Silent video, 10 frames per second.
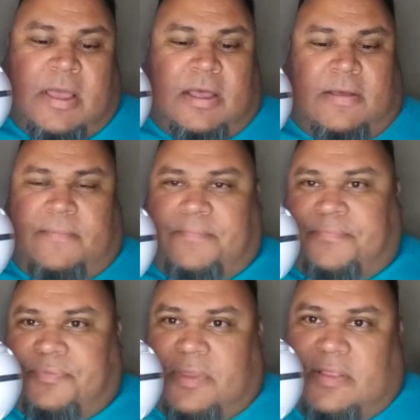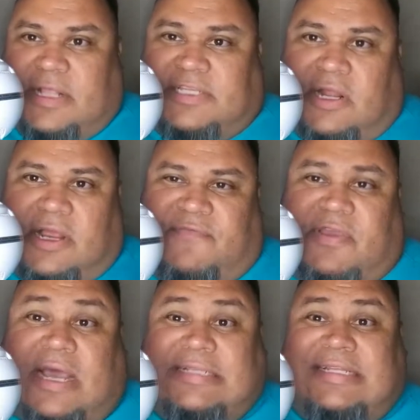um, that's all I got
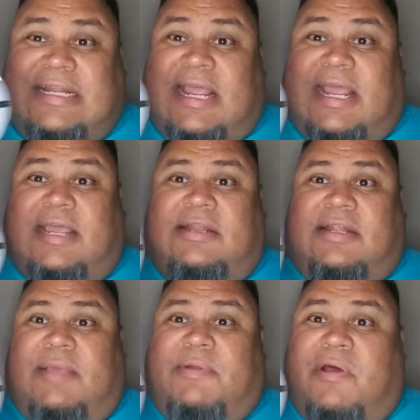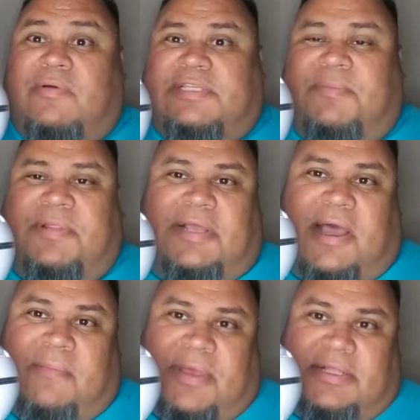for you guys today. Let me know what's up in the
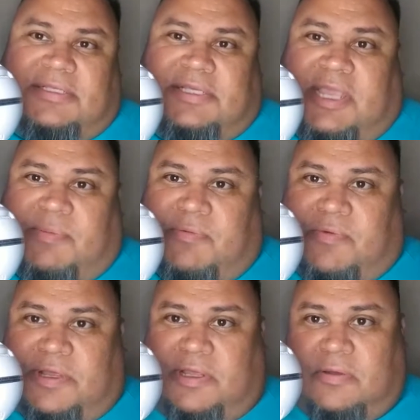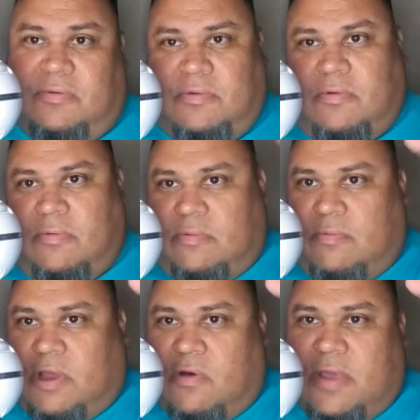comments. Keep it real.
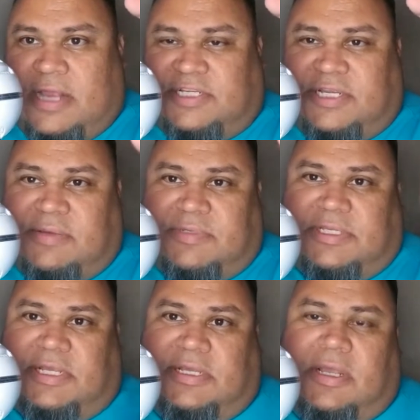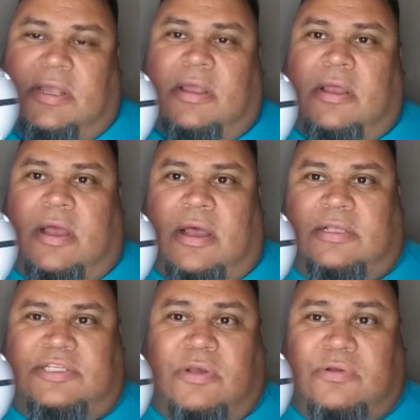Go HCMC,
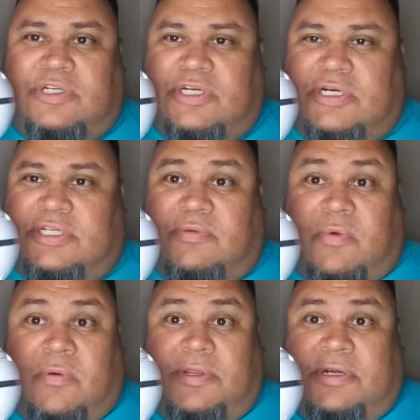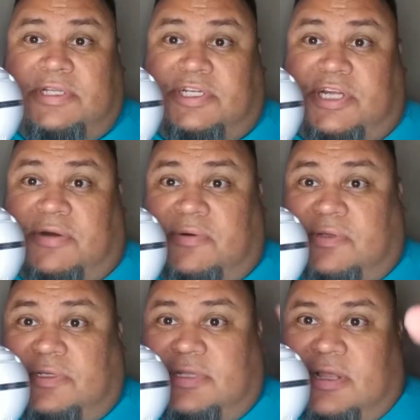uh, soldiers and warriors and
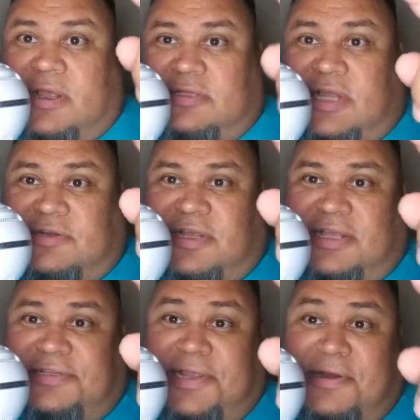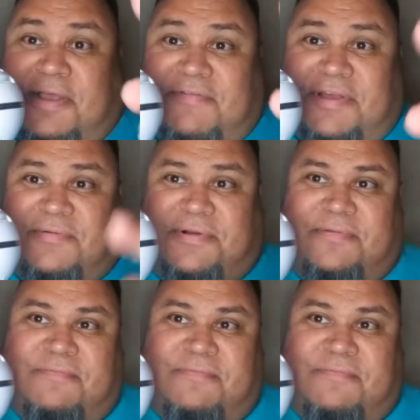generals. Talk to you guys later. Have a good one.